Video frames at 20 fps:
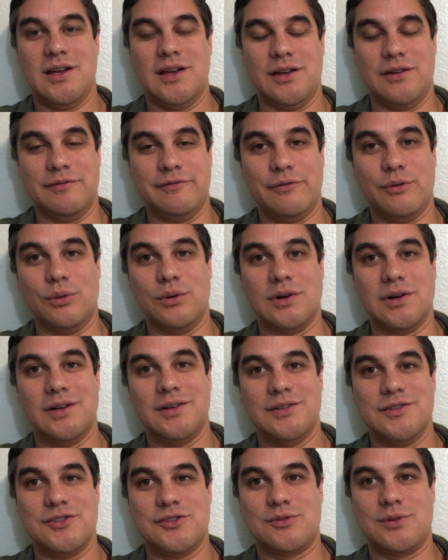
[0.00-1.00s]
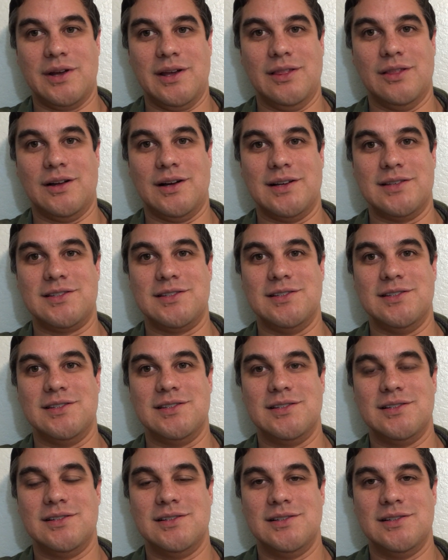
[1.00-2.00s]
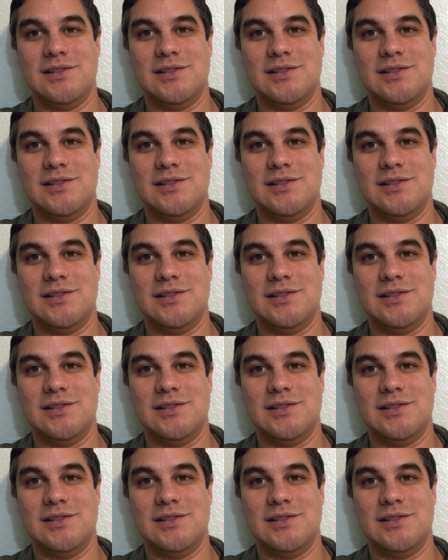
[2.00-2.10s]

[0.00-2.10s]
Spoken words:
and four straight losses.